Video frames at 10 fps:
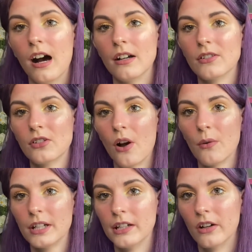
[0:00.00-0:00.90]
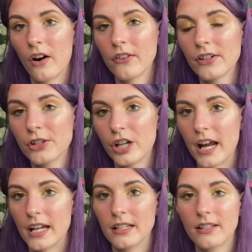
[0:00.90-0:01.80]
So here are the
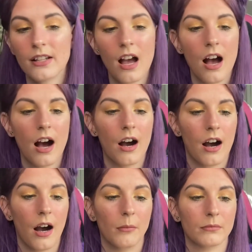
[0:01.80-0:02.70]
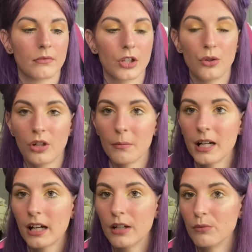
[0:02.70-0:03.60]
shades. You can
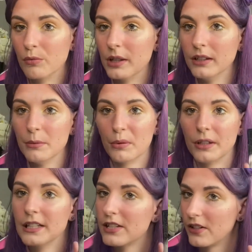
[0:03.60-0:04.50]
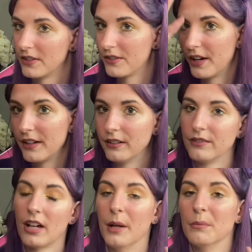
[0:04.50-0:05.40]
make a really pretty
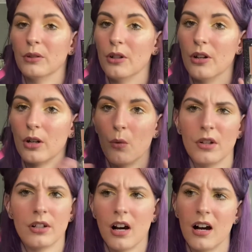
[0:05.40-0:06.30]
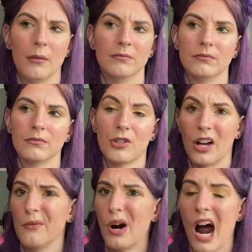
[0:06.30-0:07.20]
sunset type look, or
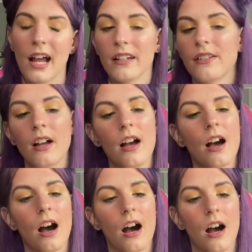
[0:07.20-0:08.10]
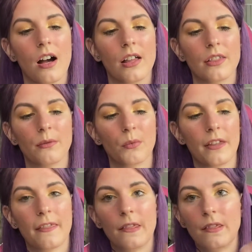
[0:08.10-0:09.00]
sunrise,
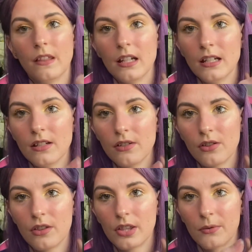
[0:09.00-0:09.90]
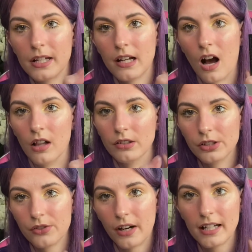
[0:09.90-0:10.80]
with these three
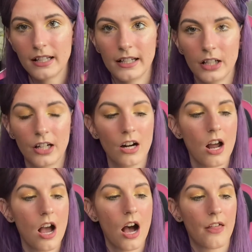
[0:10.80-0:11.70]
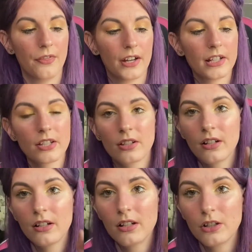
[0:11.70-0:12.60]
colors right here. This
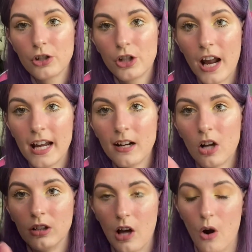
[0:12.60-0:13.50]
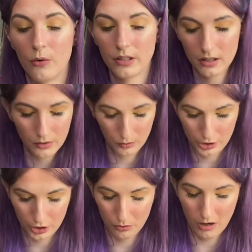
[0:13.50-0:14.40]
shade alone,
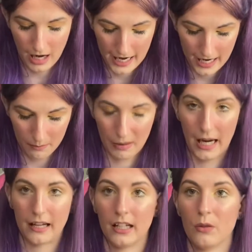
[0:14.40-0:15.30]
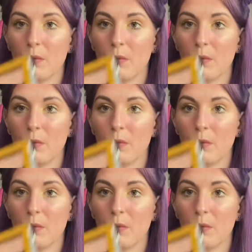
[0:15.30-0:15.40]
which is what I hit pan in